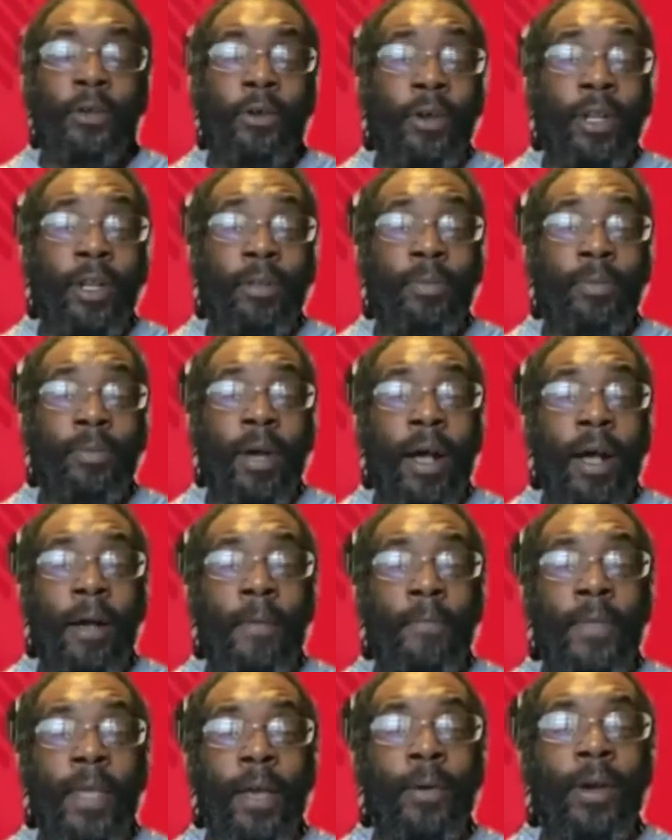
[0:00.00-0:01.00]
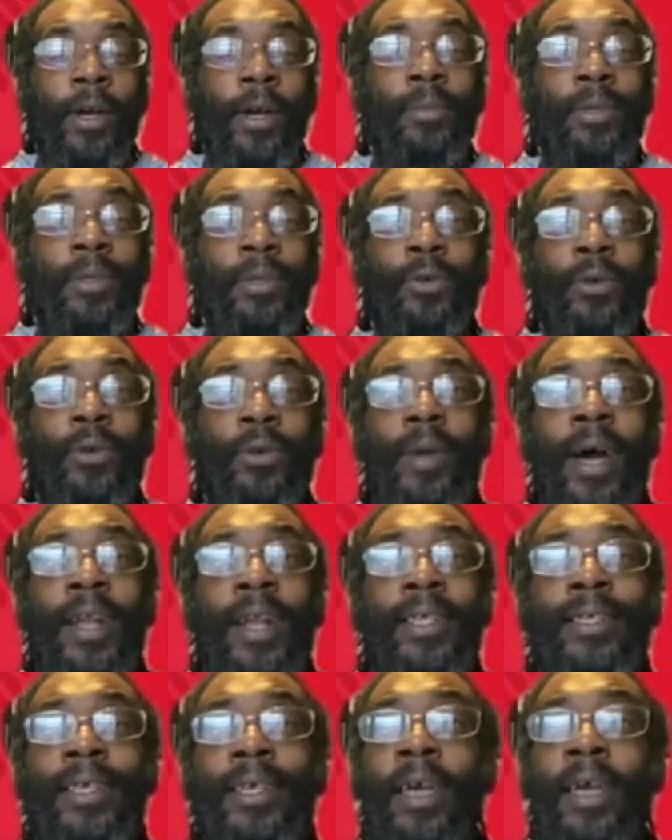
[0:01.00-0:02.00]
Yoren. but um, yeah, we're going to be talking
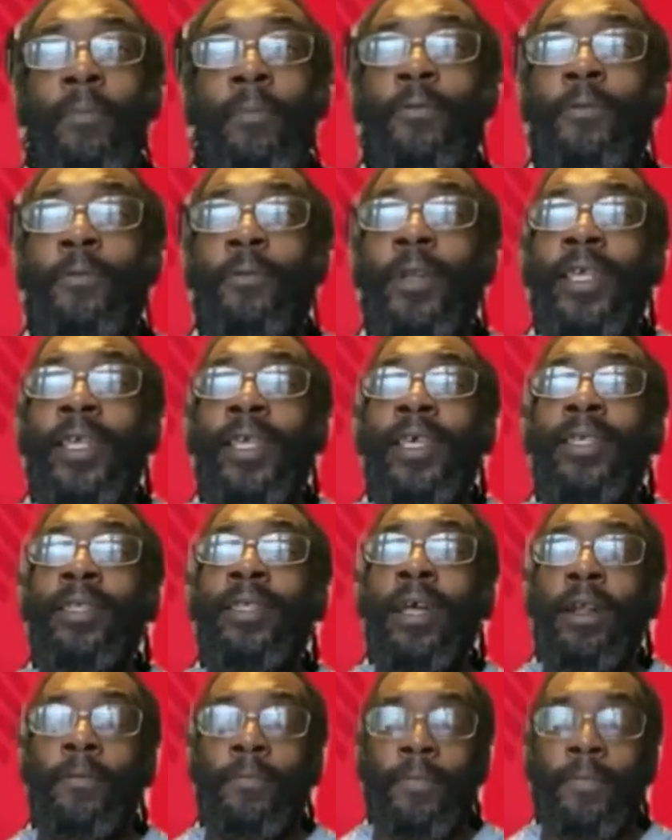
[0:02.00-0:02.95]
about this again before the year's done.